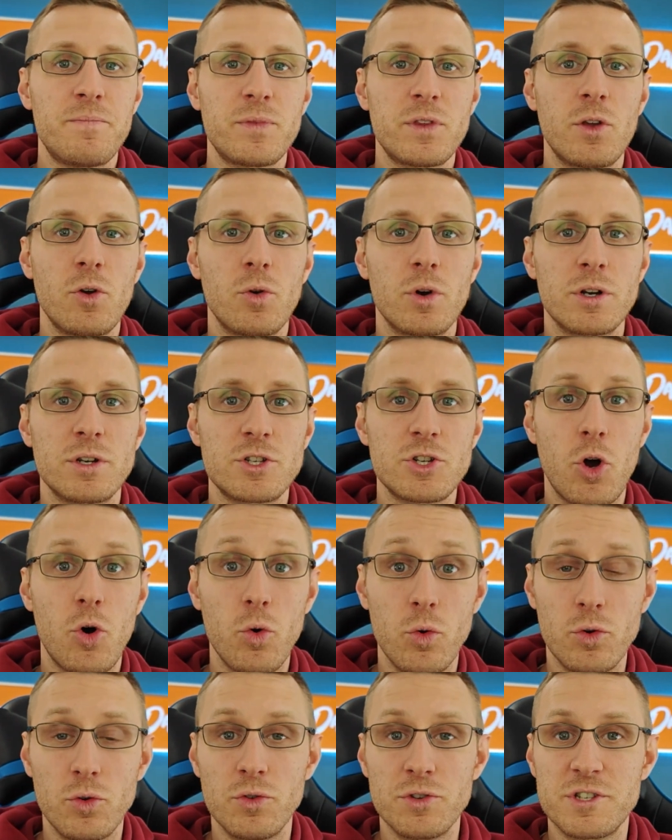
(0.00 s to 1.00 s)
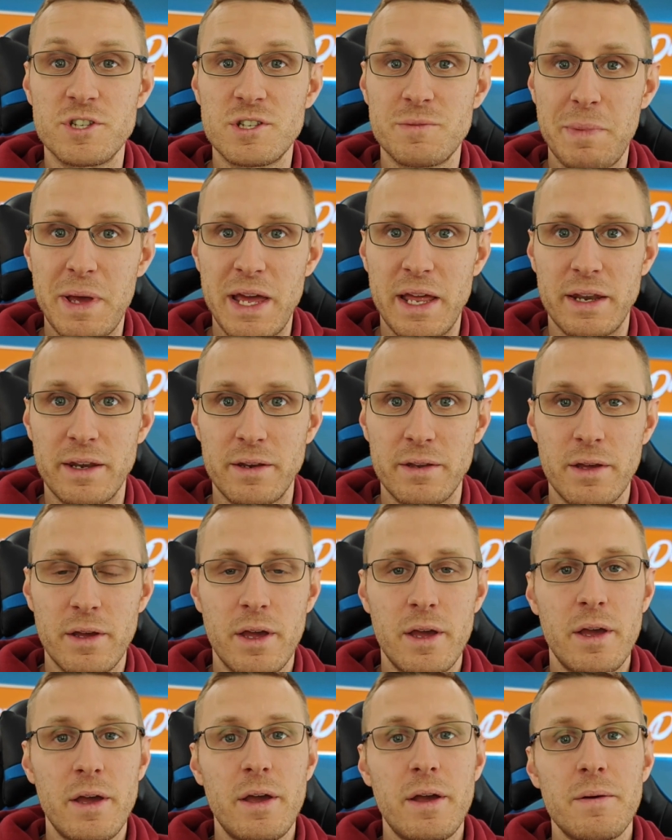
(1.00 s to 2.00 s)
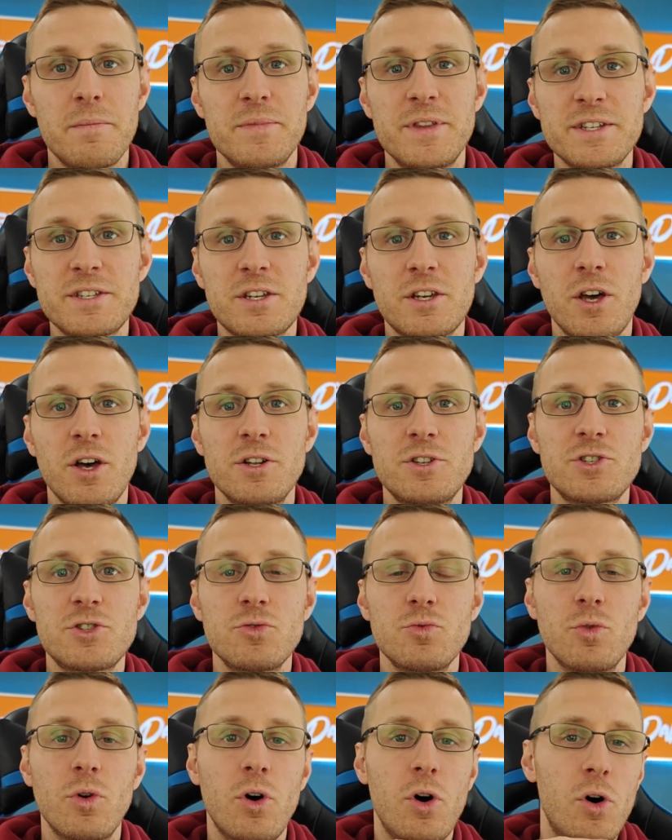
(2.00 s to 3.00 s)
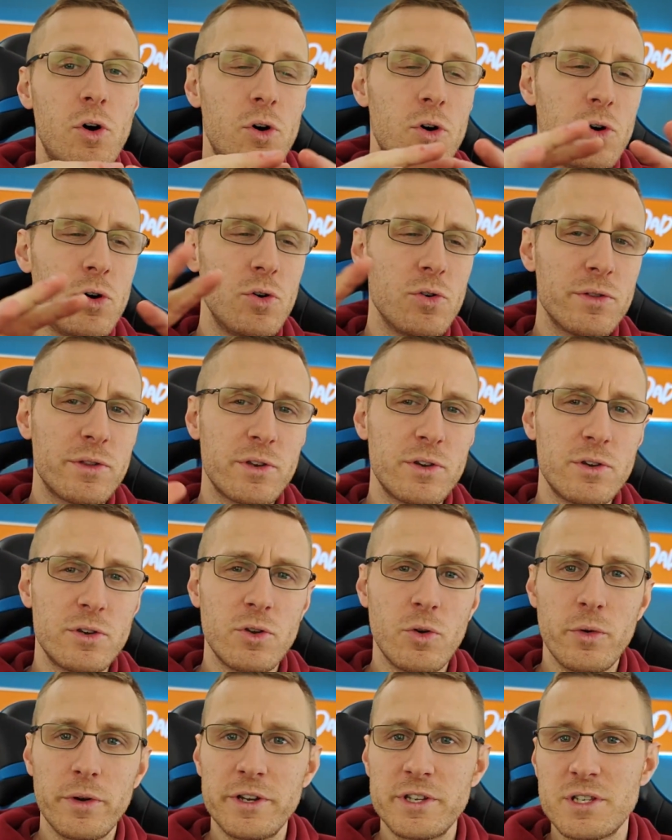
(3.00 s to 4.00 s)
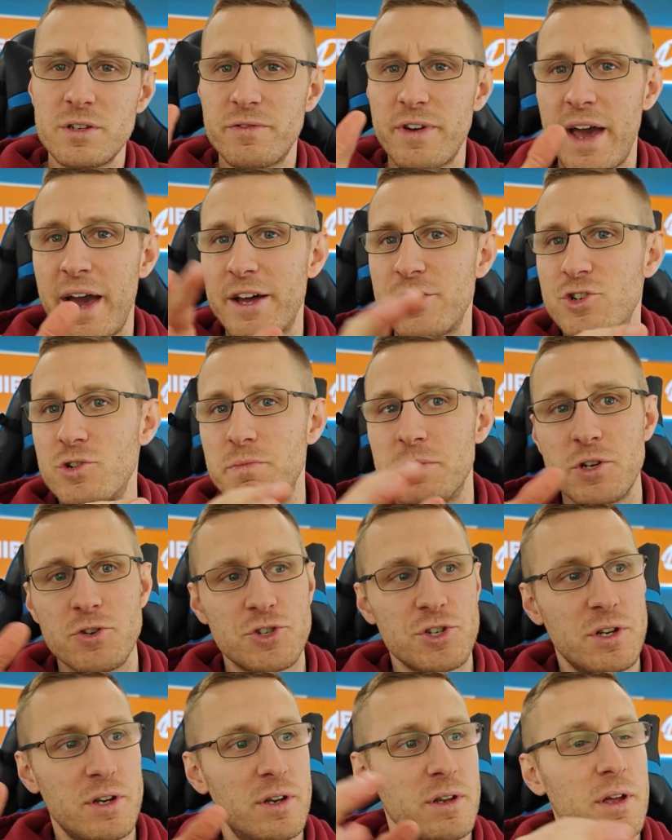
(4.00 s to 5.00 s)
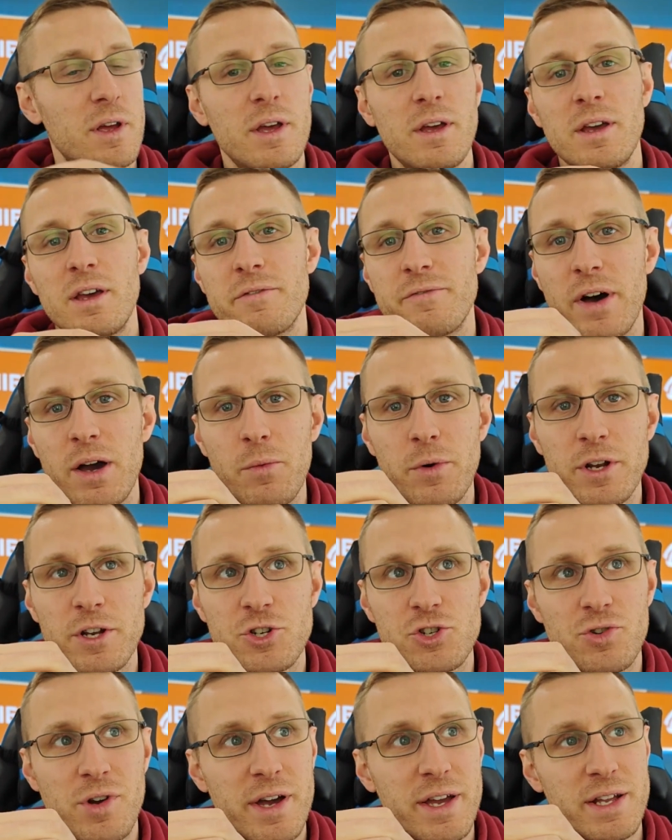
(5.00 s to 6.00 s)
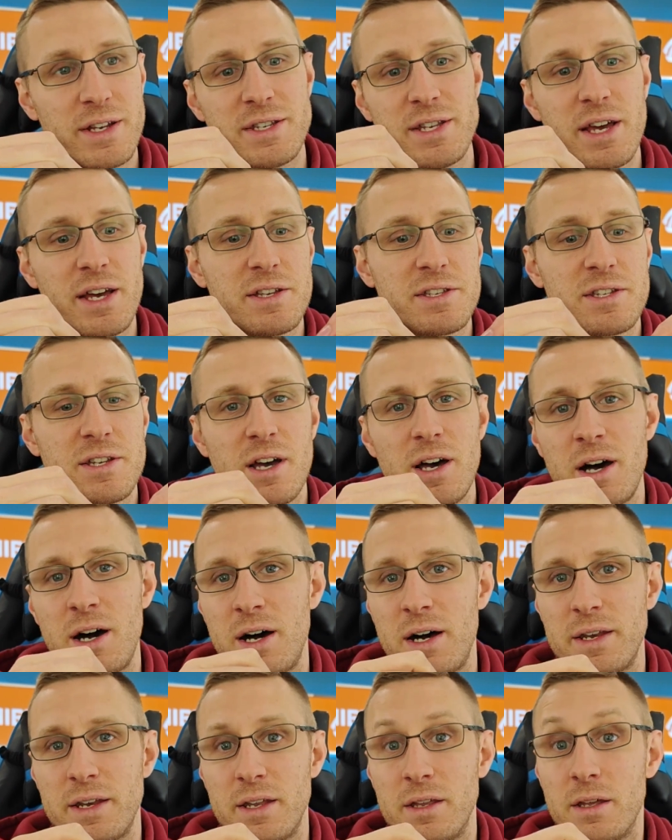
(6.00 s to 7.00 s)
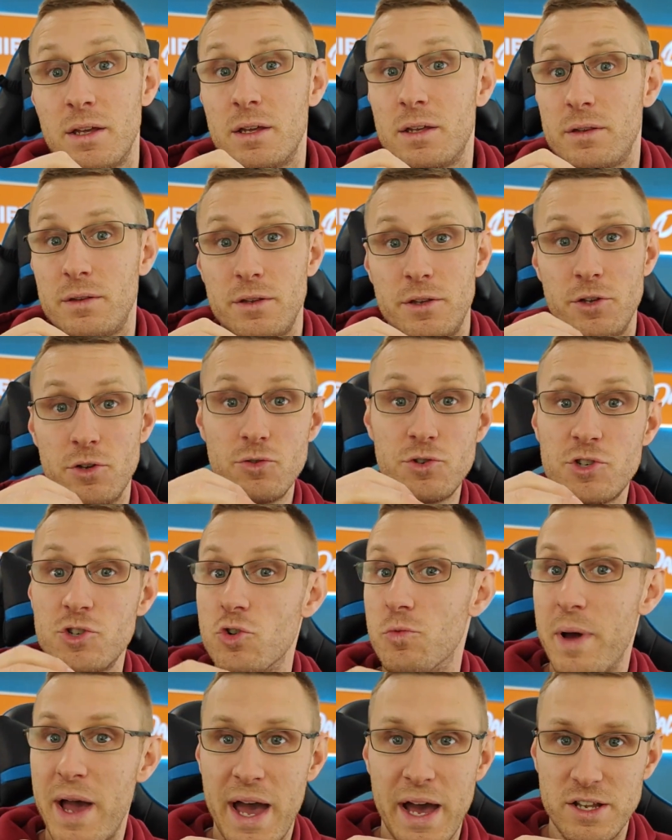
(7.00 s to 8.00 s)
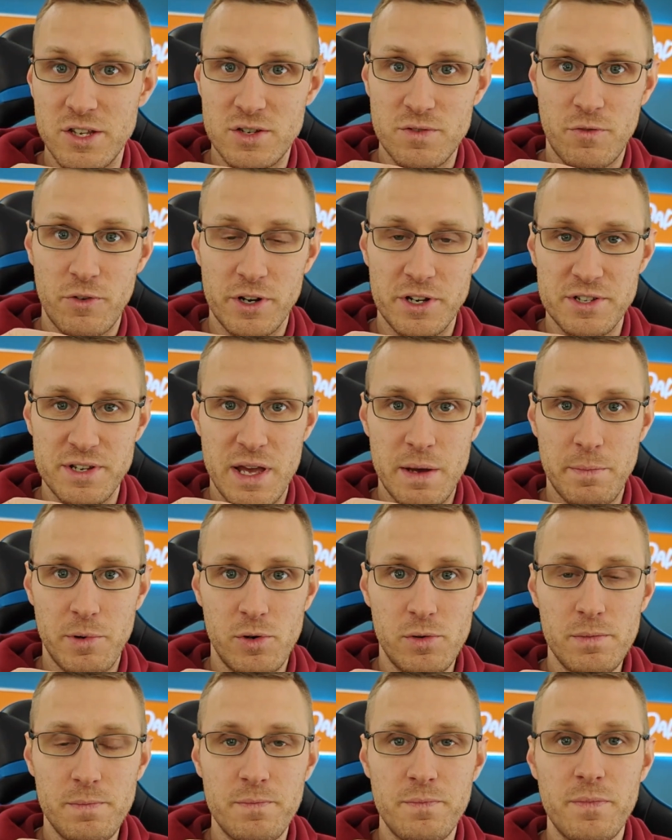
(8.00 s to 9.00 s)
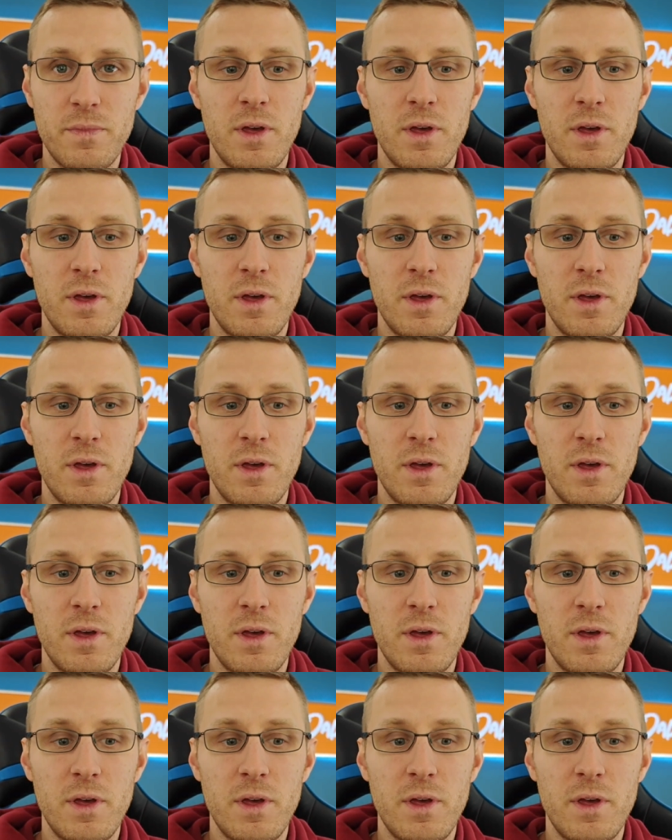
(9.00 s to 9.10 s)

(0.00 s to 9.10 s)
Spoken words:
your total spend. This cuts through all the noise of attribution. If I want to try a test on YouTube ads, for example,